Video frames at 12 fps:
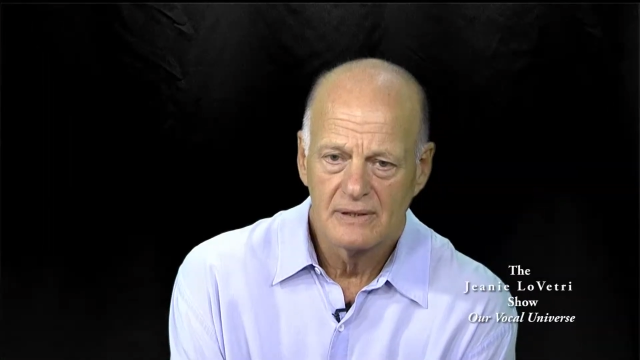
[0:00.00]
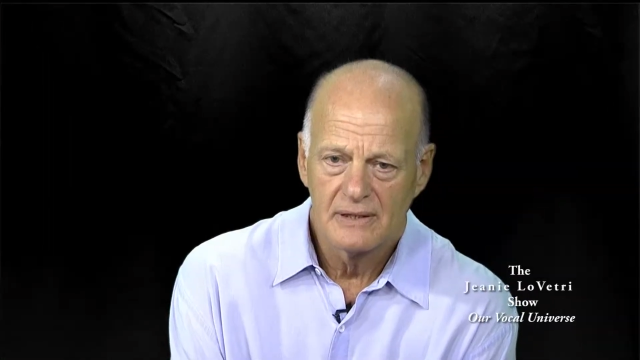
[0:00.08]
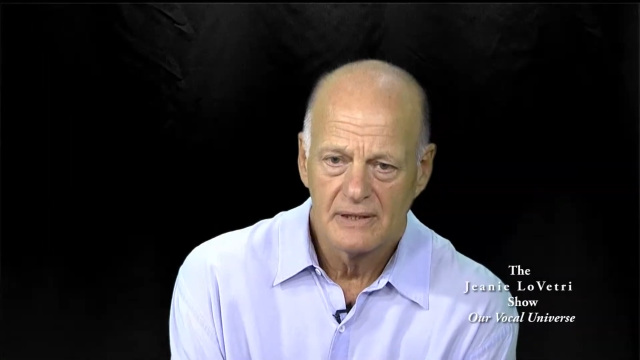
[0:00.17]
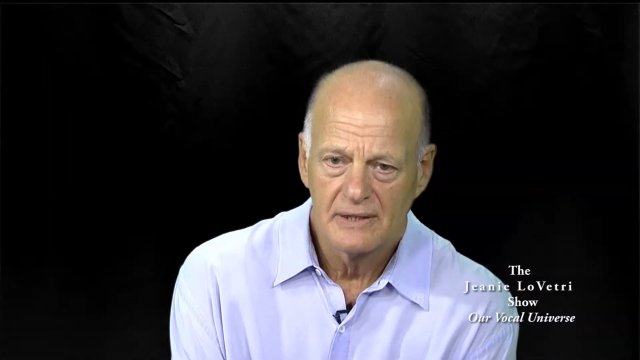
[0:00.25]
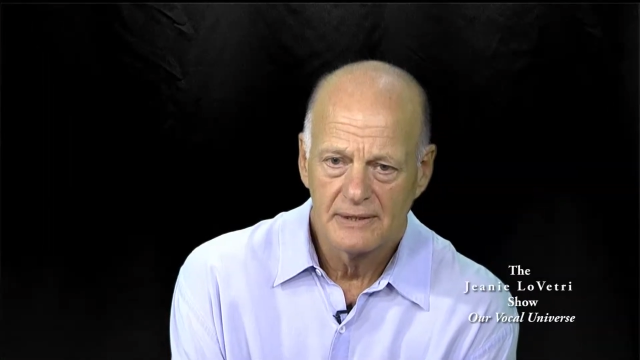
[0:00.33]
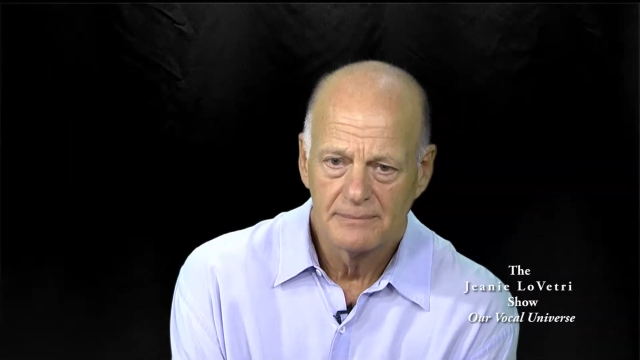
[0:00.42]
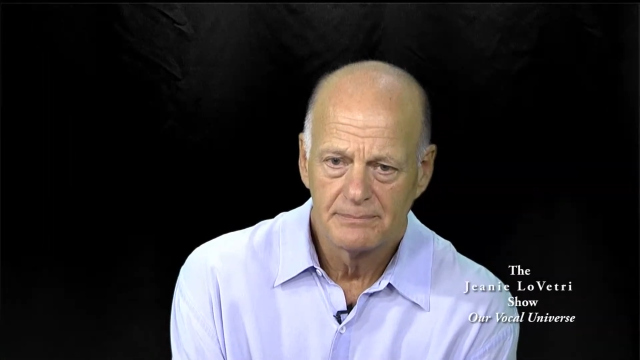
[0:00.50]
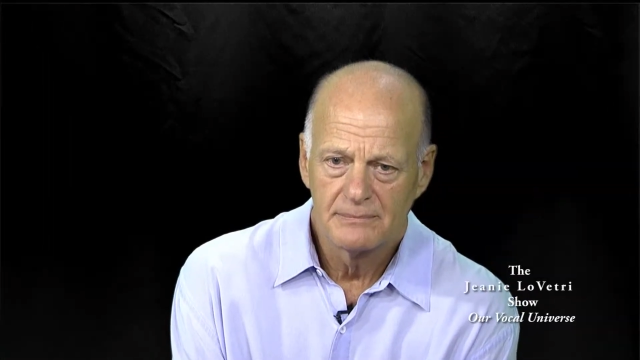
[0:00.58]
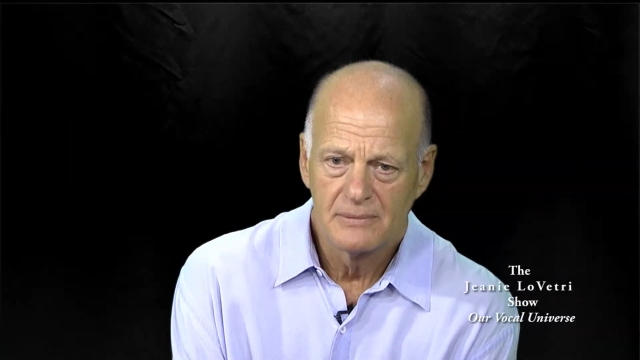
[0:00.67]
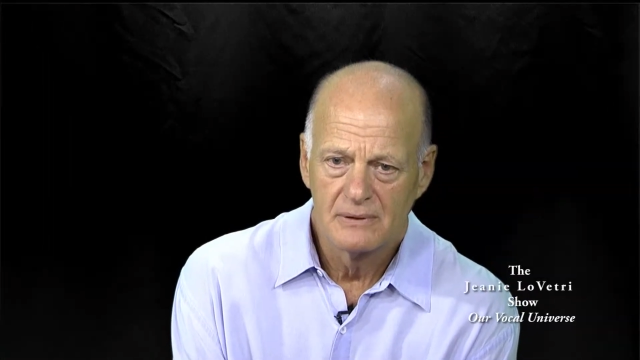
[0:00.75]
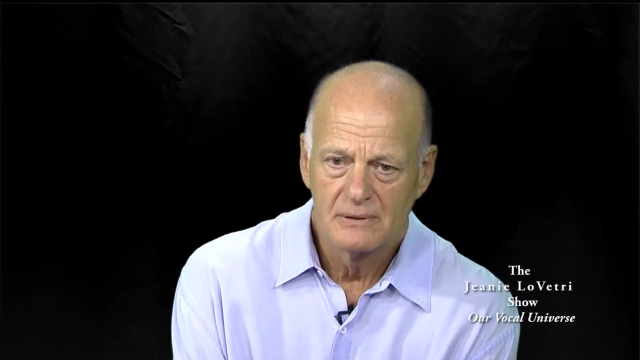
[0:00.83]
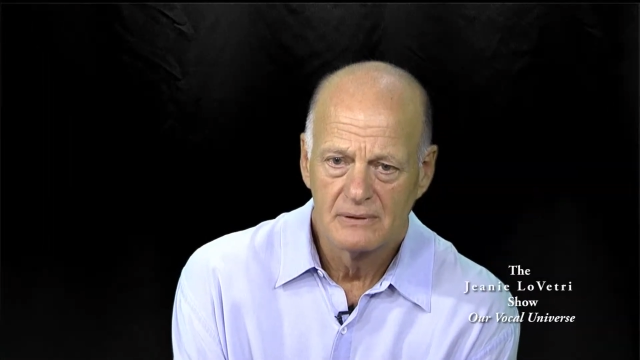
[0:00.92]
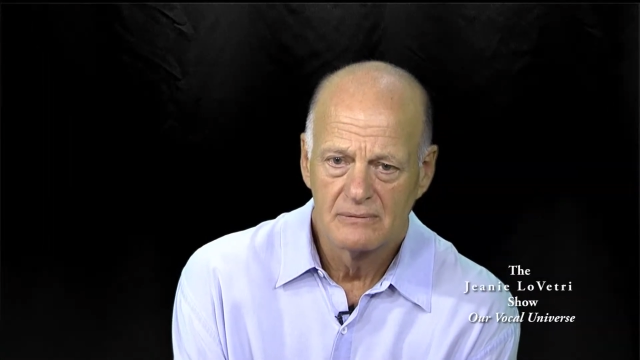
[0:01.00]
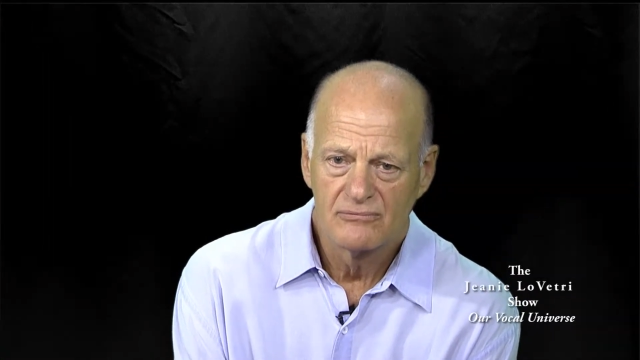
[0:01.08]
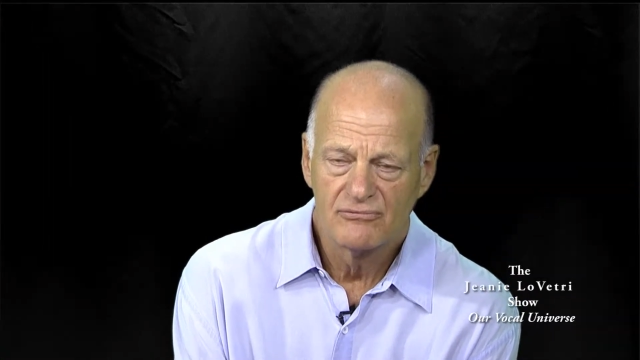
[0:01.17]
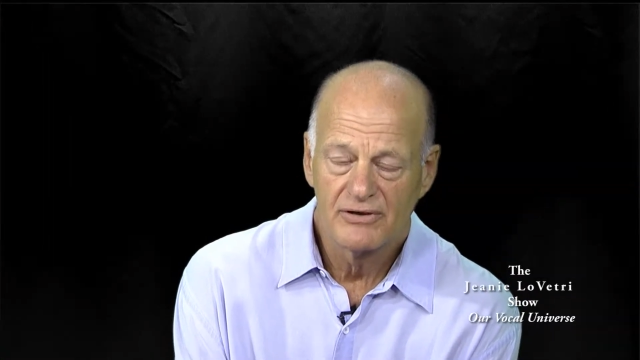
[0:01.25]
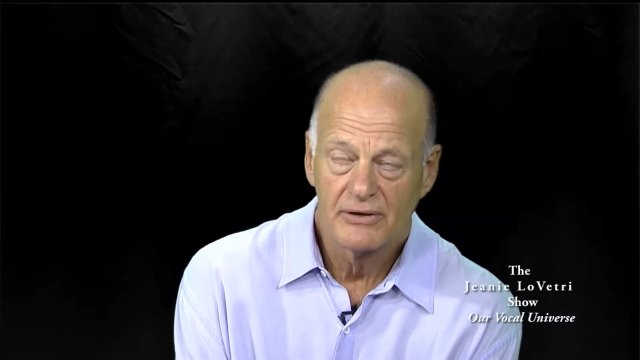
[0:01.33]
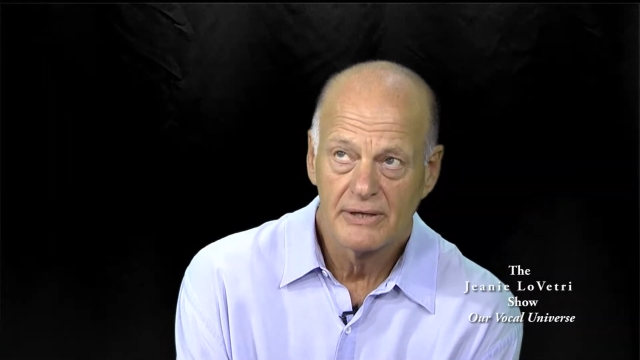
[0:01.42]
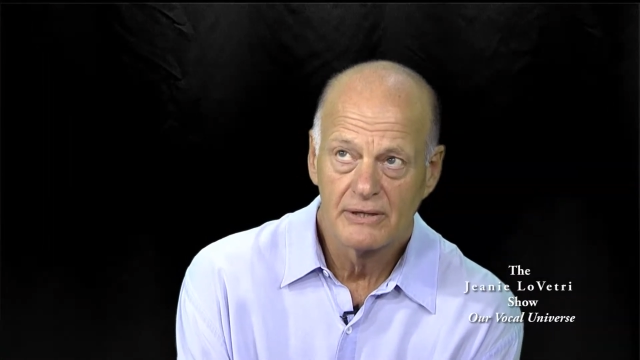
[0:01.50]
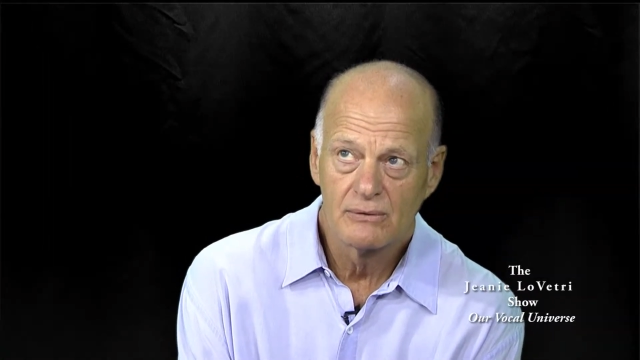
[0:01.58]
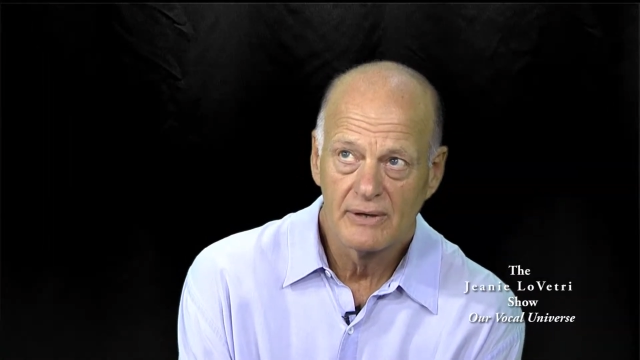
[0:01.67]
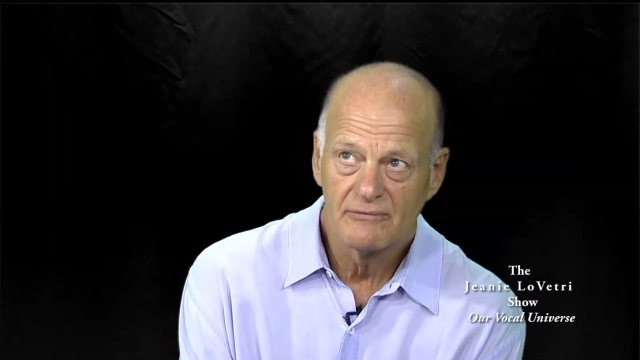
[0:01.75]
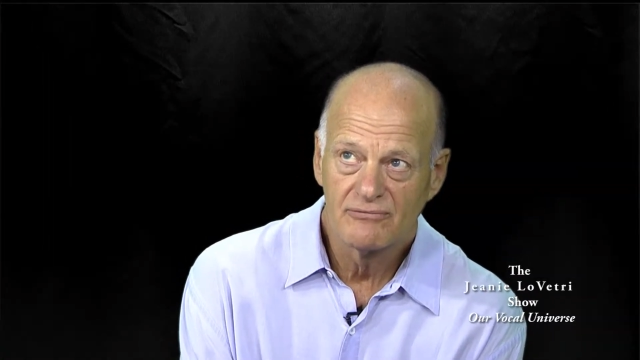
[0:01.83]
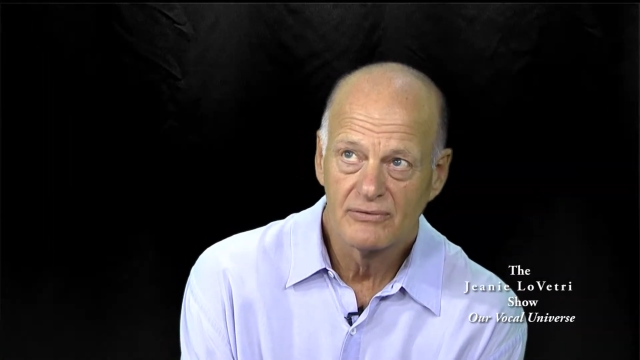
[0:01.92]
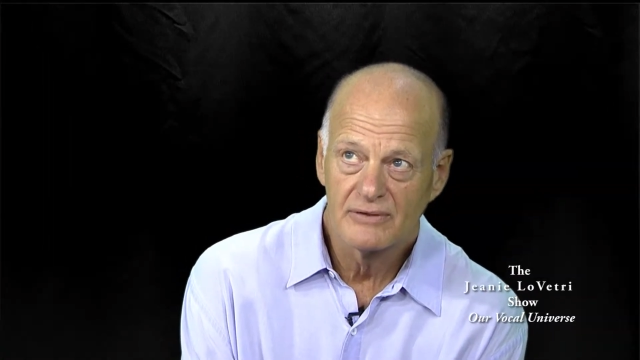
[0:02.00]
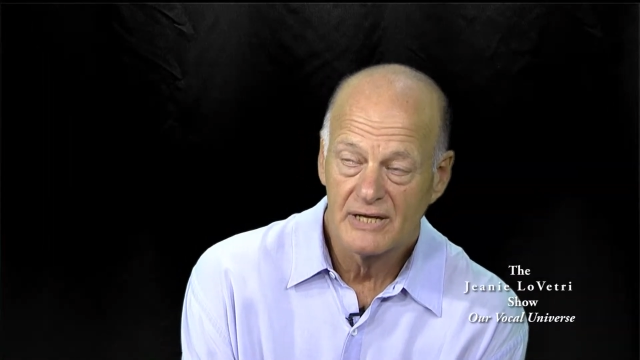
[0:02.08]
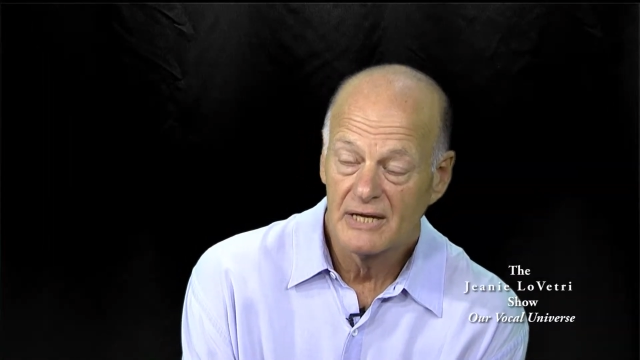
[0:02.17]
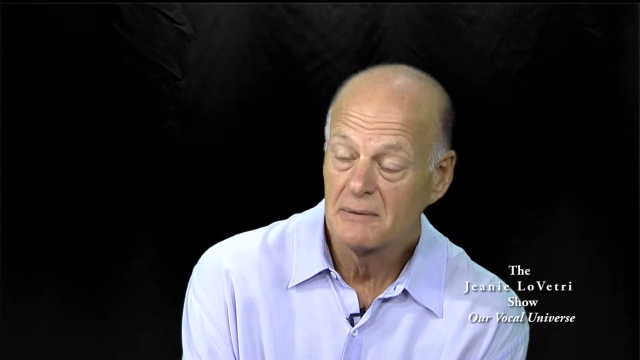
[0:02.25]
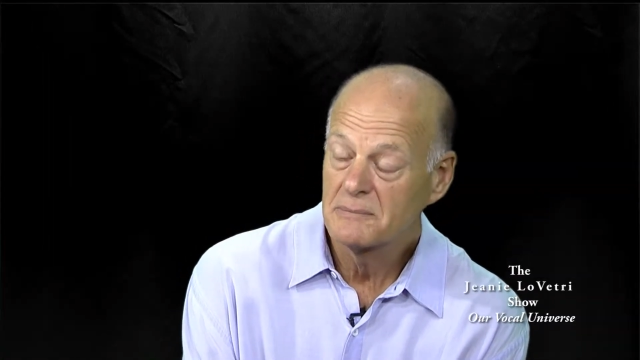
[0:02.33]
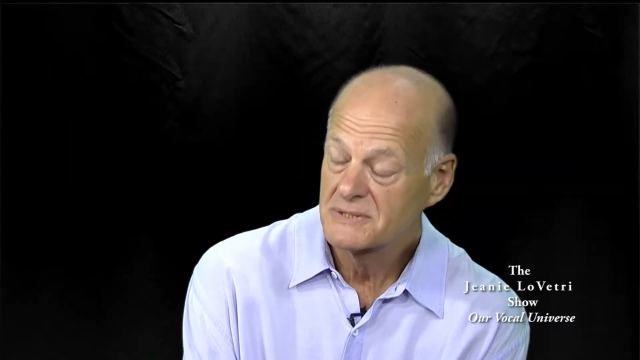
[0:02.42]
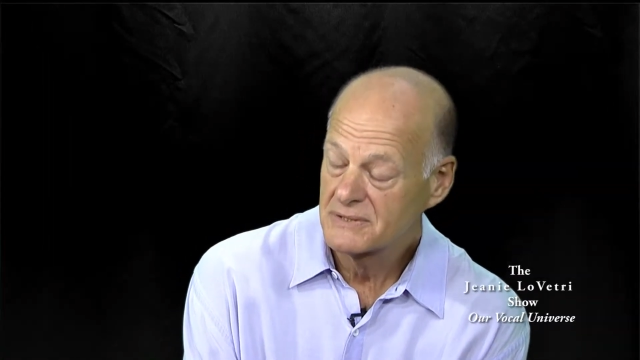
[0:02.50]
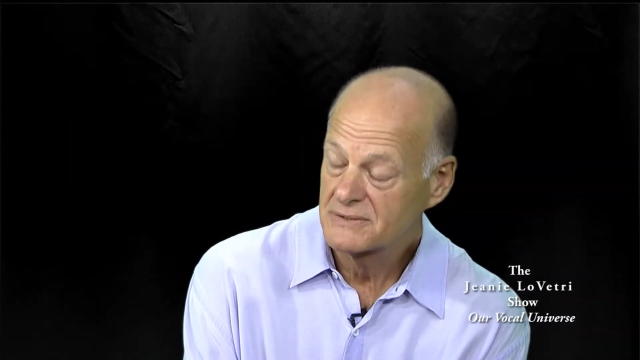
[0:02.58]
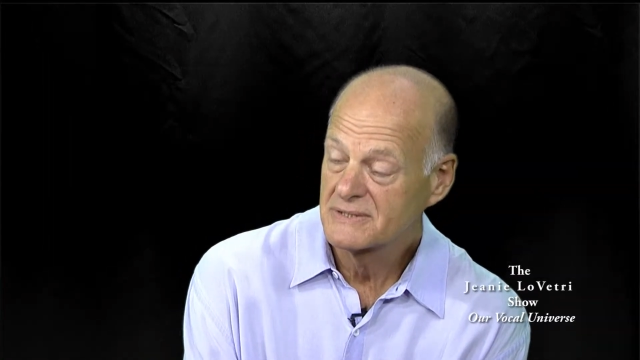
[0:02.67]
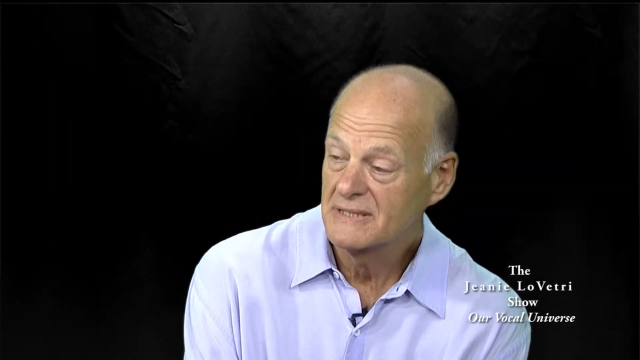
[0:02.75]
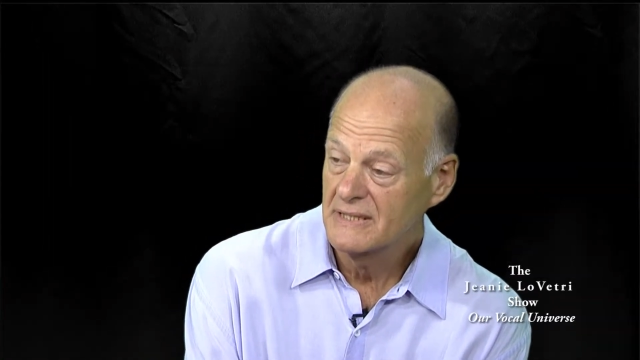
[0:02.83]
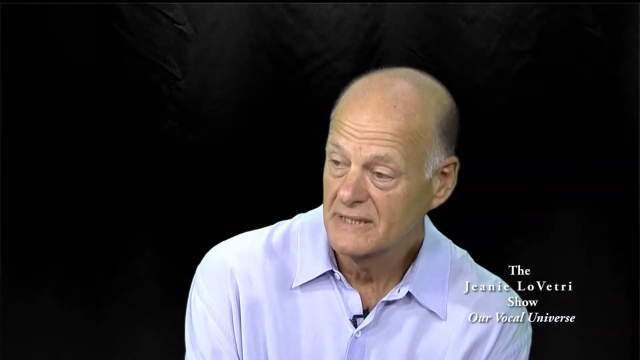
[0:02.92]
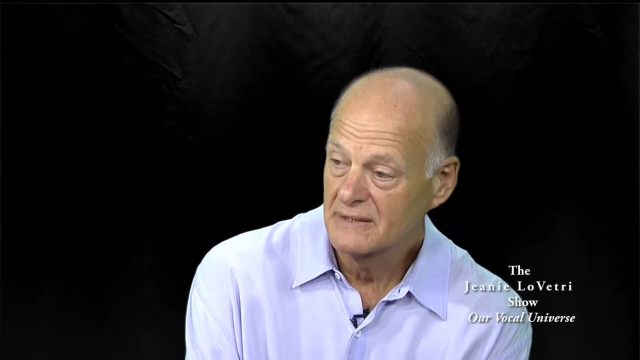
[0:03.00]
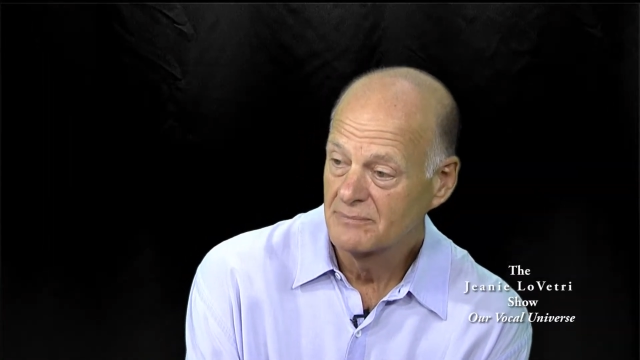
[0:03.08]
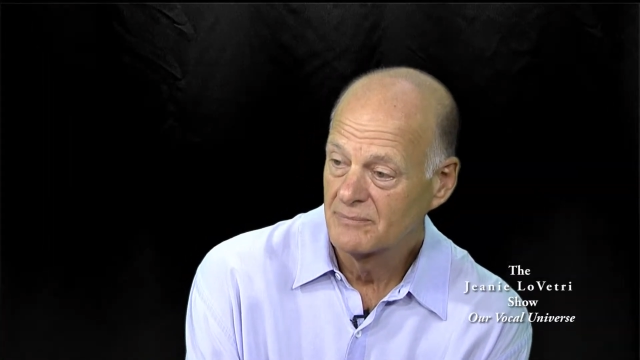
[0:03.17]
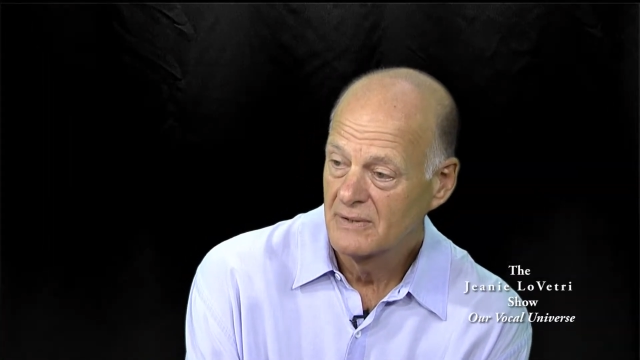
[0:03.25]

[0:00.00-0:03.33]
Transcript: I am very grateful that I am still singing.